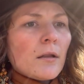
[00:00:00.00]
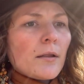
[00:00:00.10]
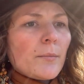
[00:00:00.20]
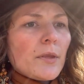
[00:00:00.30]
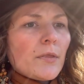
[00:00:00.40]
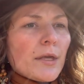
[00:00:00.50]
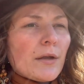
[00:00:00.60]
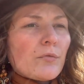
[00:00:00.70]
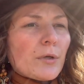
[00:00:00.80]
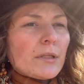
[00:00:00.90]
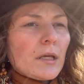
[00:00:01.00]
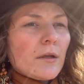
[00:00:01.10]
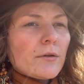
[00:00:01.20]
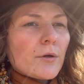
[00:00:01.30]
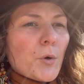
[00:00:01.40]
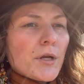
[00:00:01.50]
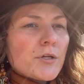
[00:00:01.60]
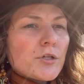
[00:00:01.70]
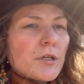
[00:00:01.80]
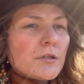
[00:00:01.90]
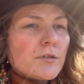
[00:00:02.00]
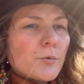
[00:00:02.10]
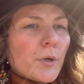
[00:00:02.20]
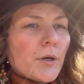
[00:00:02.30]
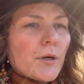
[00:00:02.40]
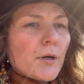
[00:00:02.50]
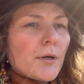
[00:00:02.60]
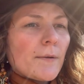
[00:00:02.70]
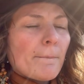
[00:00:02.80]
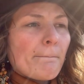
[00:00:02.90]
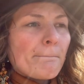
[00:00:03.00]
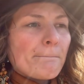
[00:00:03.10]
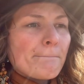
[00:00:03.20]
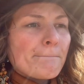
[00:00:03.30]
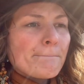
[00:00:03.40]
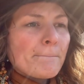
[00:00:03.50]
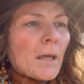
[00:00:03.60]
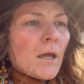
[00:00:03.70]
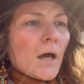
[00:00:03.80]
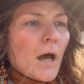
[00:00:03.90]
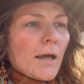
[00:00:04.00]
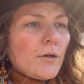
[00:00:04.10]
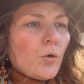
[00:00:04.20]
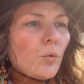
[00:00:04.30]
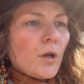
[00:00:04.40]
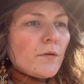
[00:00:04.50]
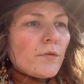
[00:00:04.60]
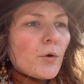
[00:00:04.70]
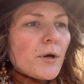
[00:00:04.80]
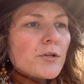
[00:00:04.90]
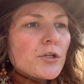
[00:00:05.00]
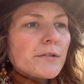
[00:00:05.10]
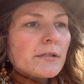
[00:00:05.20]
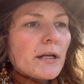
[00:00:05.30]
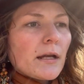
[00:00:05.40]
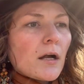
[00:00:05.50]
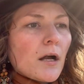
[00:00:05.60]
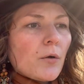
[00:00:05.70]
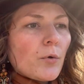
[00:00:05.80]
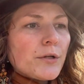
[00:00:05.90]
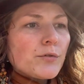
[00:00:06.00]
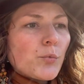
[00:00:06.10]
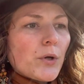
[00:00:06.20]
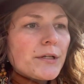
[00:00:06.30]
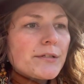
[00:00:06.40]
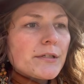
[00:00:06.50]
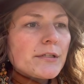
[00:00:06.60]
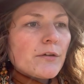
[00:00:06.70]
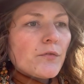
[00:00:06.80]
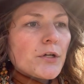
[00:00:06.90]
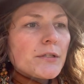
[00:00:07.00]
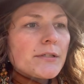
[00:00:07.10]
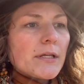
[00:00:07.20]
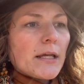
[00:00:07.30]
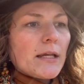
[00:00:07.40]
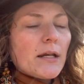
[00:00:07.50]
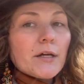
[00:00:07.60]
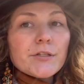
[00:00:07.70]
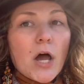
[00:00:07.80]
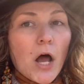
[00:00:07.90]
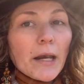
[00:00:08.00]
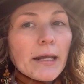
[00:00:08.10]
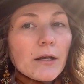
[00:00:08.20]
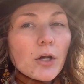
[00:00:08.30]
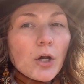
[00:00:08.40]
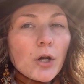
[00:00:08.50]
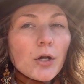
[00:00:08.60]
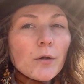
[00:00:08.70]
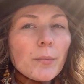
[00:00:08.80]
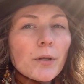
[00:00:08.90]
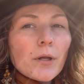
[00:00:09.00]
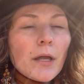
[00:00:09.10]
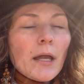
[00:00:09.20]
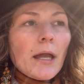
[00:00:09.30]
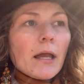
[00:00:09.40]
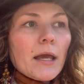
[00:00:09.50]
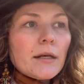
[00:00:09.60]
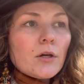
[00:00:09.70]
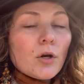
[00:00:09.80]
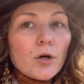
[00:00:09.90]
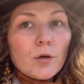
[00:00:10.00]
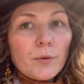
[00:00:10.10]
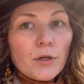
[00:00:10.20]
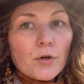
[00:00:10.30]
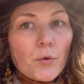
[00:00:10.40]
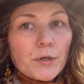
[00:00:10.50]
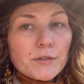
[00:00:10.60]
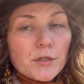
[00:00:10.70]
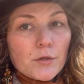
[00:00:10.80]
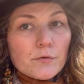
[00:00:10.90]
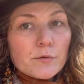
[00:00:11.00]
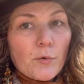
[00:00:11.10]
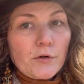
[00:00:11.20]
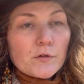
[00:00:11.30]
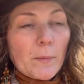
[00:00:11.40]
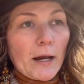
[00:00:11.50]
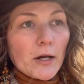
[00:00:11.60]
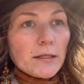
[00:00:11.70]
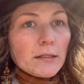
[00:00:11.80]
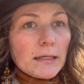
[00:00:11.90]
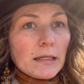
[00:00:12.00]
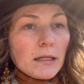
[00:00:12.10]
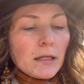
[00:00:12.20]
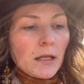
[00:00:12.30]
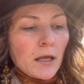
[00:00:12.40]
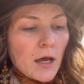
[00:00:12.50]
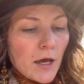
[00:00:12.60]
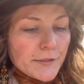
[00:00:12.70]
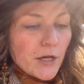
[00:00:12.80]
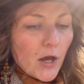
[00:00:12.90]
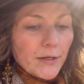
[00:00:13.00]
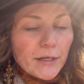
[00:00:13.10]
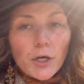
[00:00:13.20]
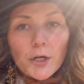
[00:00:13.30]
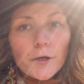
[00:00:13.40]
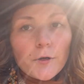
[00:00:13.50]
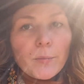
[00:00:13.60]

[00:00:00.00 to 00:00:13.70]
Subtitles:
me think of what the other questions were. I know one of the questions that I got was, what is the difference in a tonic herb and an herb that you're going to use more sparingly? A tonic herb